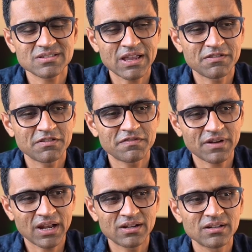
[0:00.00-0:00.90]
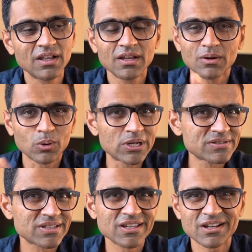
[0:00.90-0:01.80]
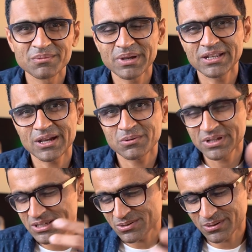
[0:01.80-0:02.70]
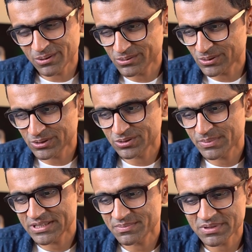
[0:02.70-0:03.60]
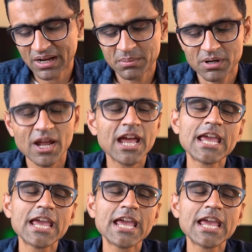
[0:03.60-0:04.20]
I have a friend who lives here in my town. He's also my subscriber.